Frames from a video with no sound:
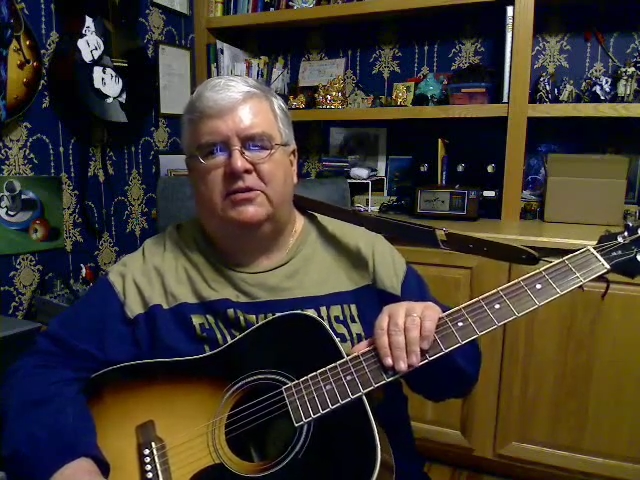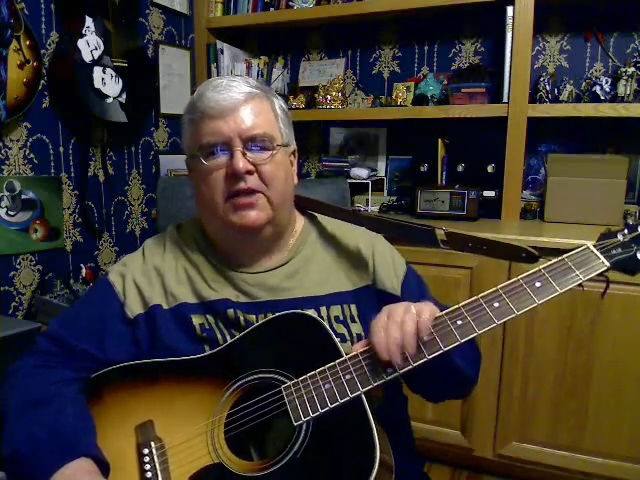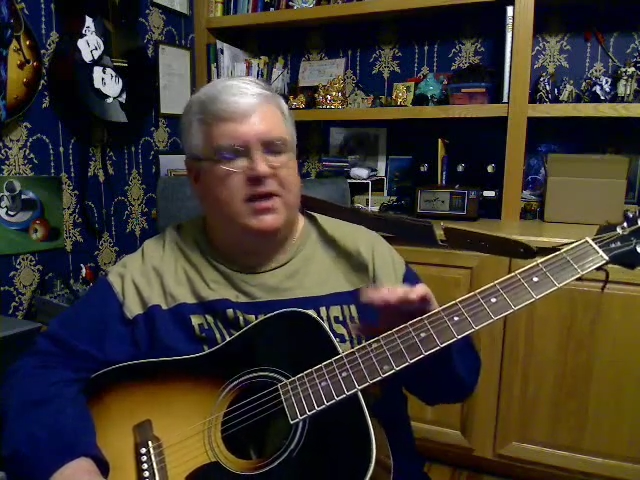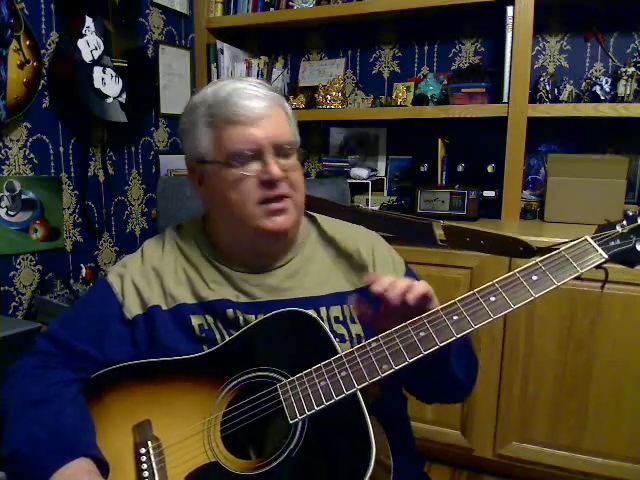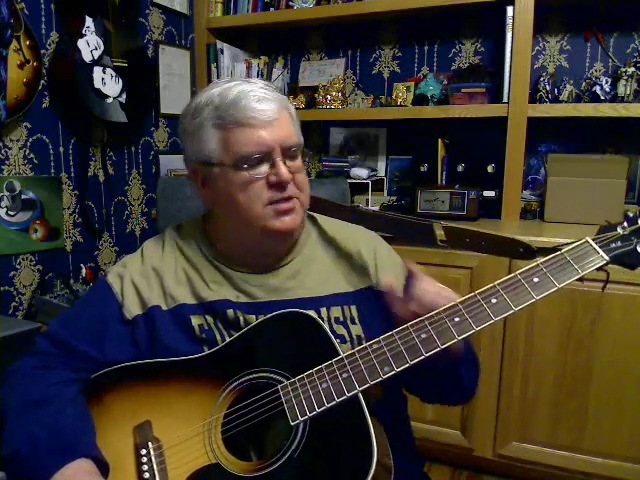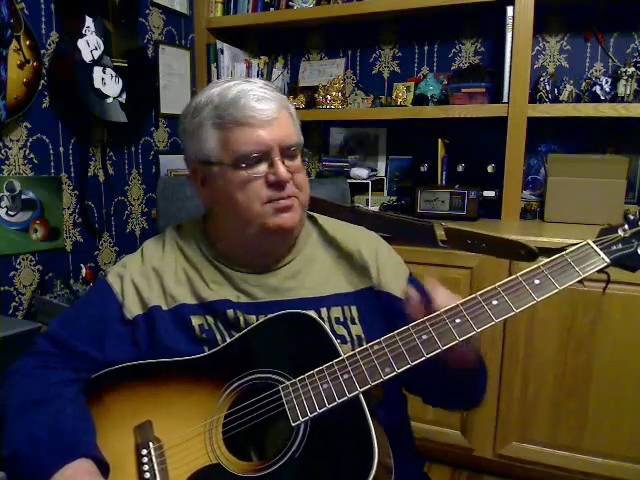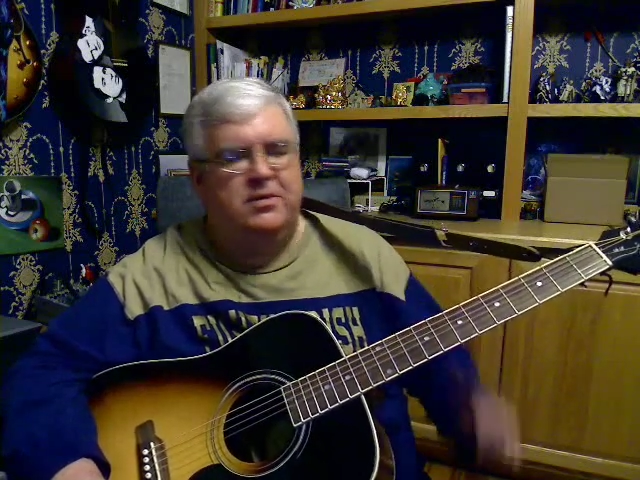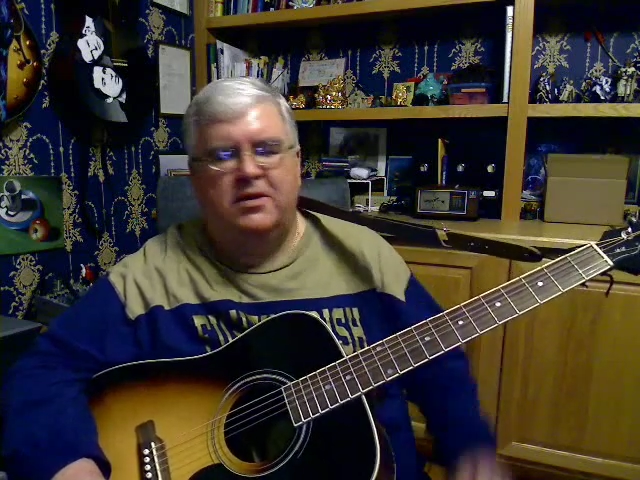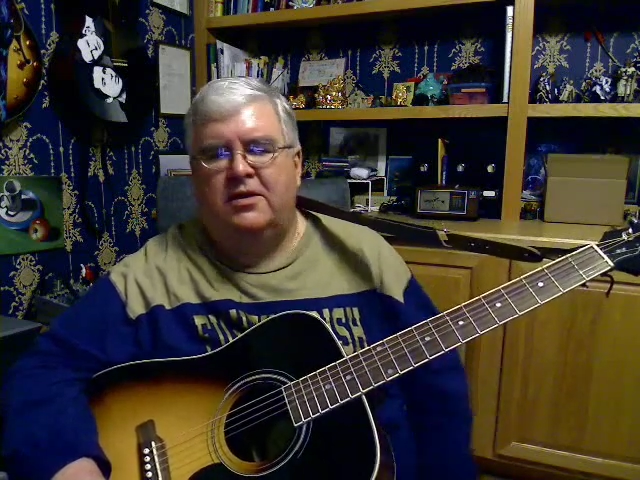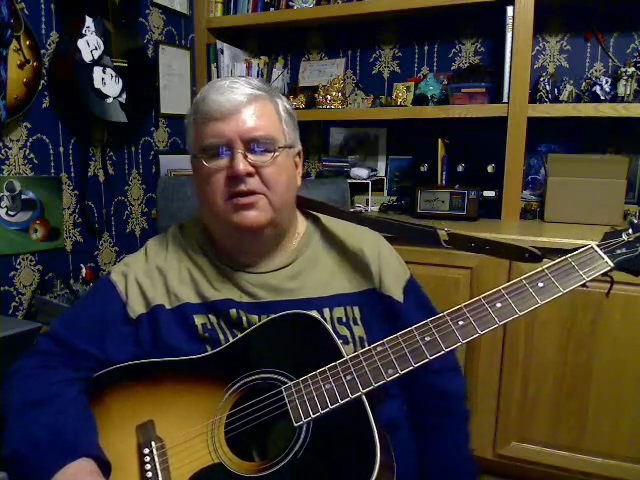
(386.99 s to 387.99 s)
like I just put
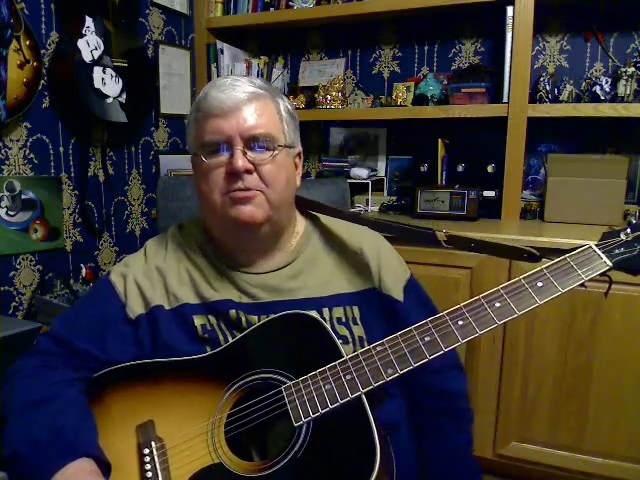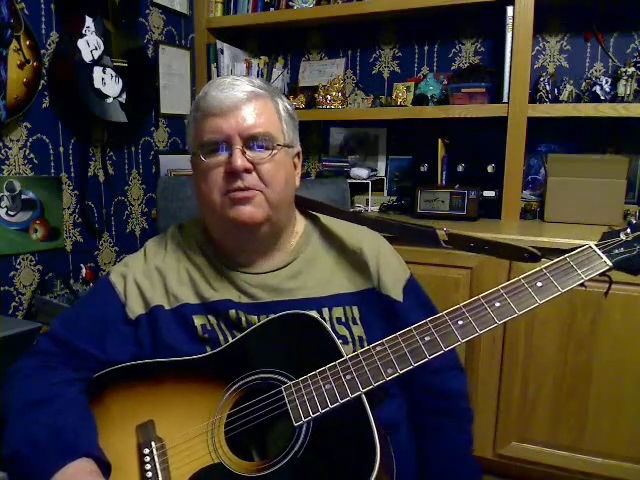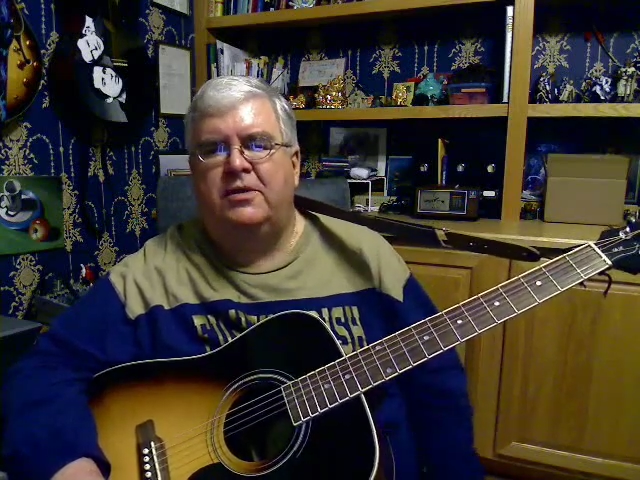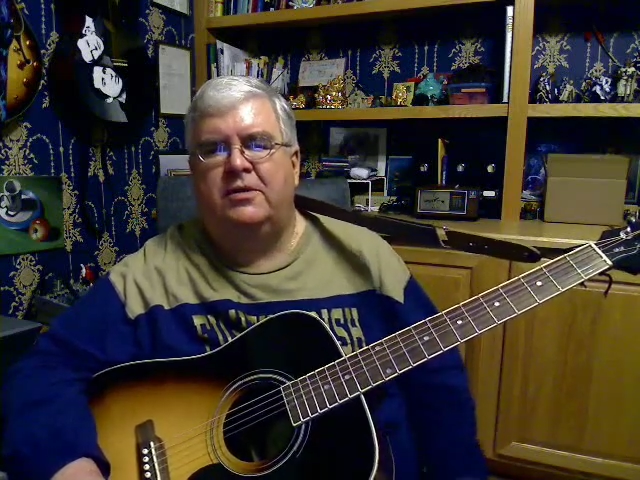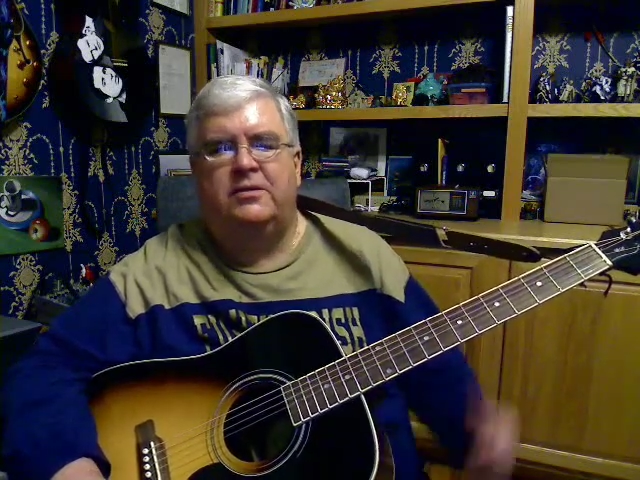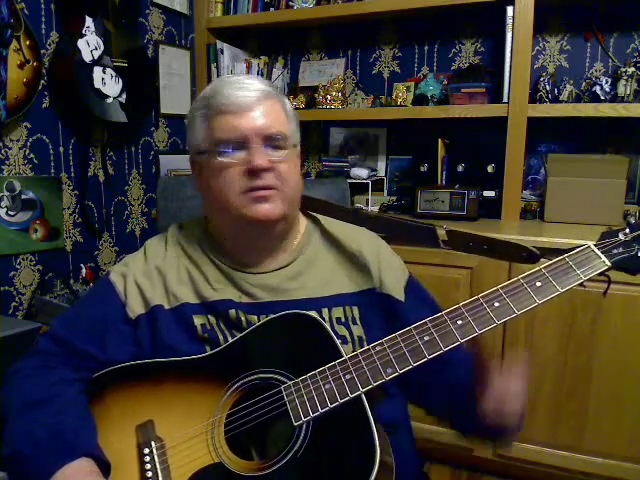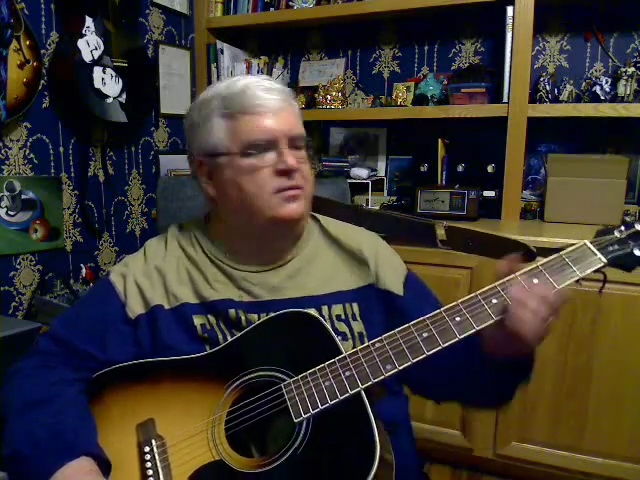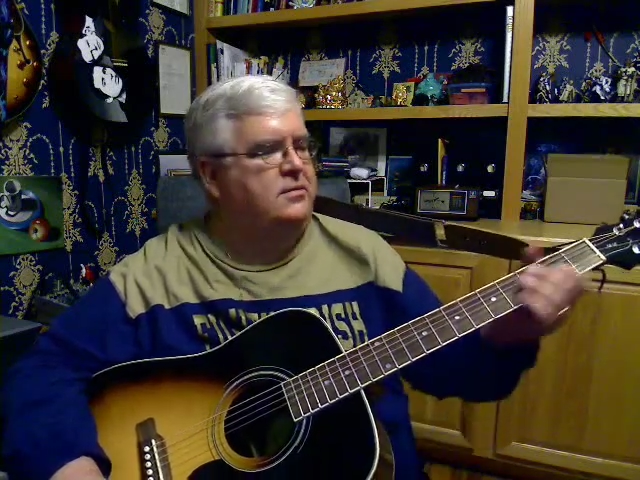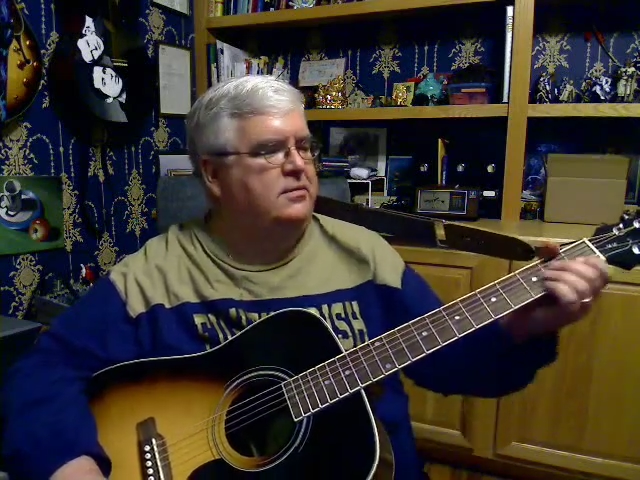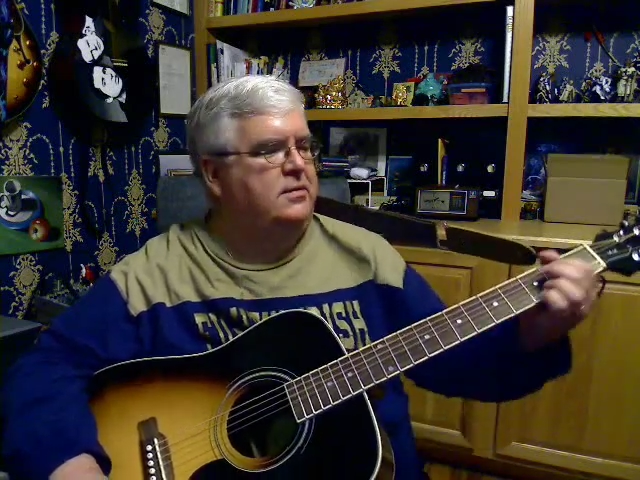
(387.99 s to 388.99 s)
on this one,
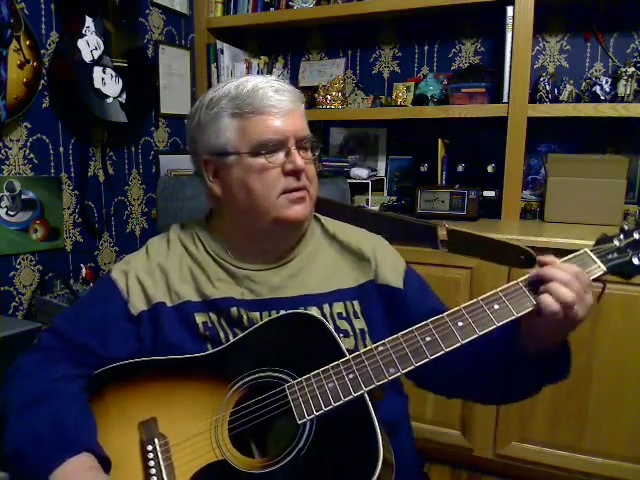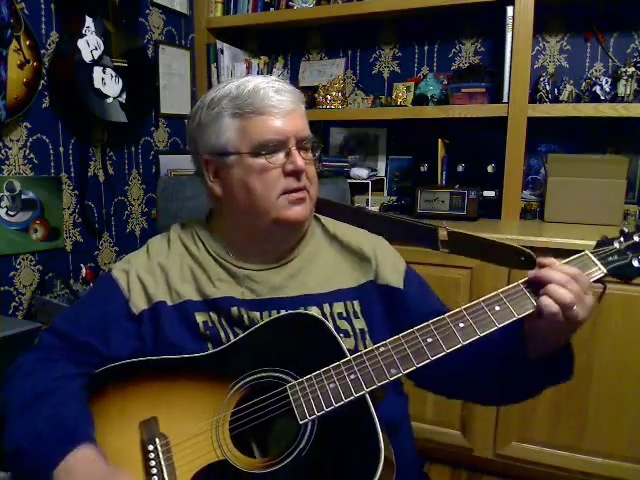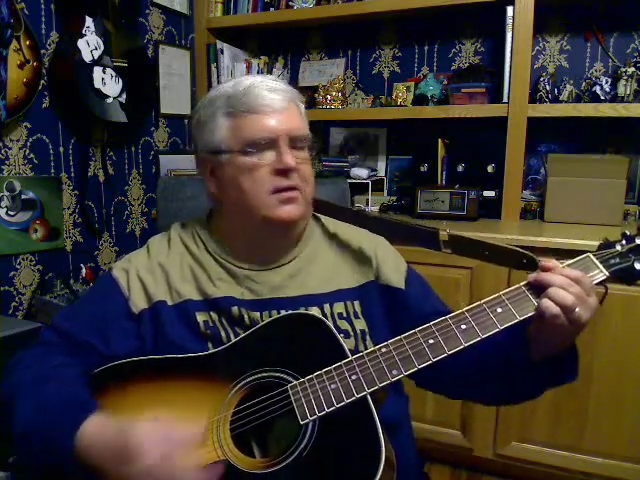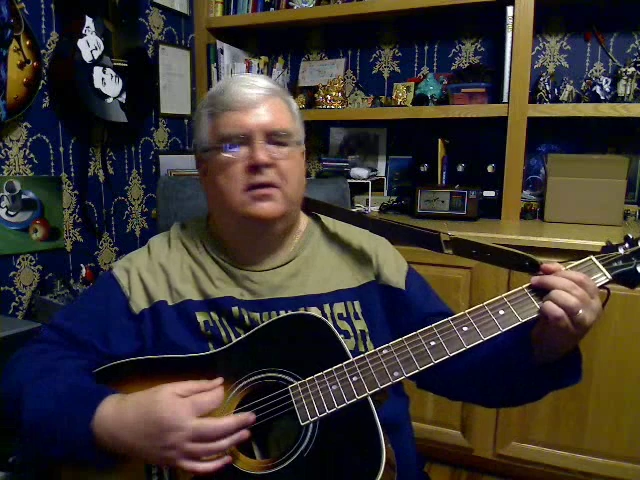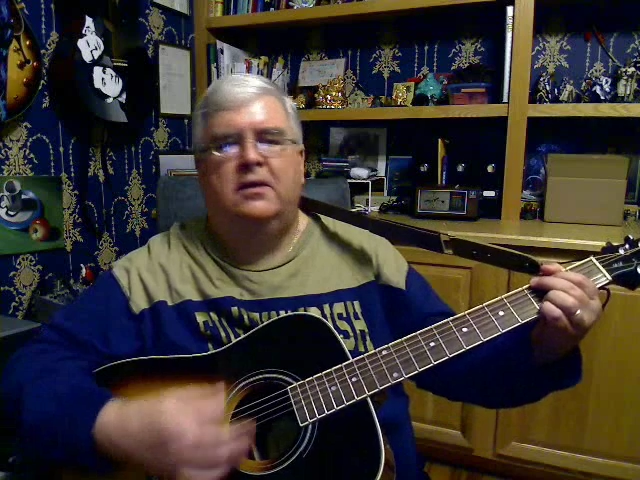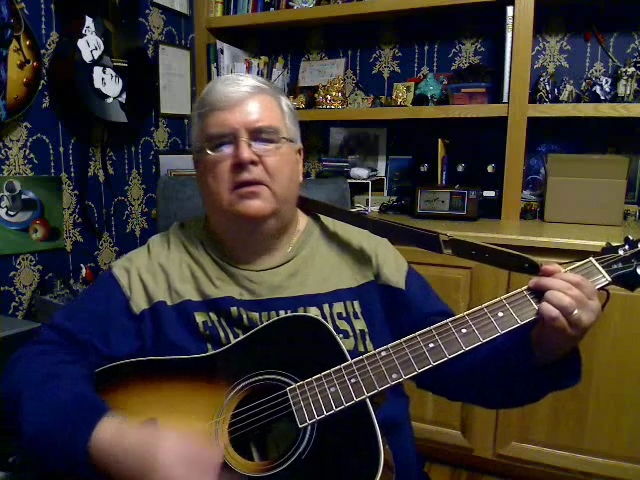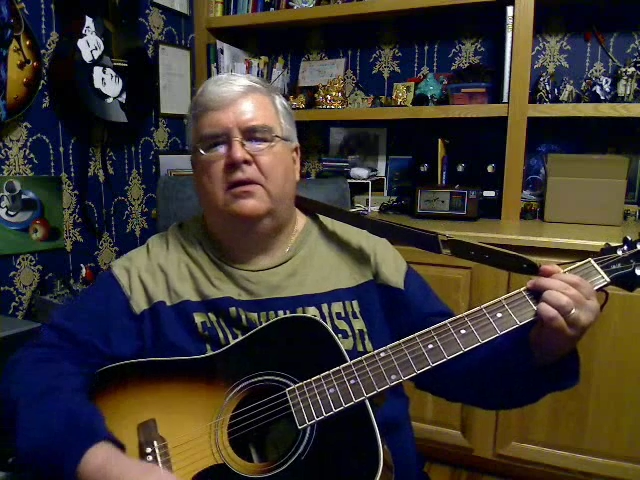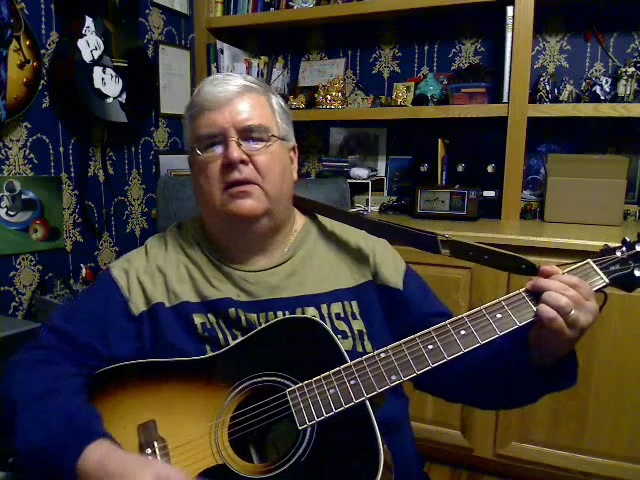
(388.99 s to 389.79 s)
you'll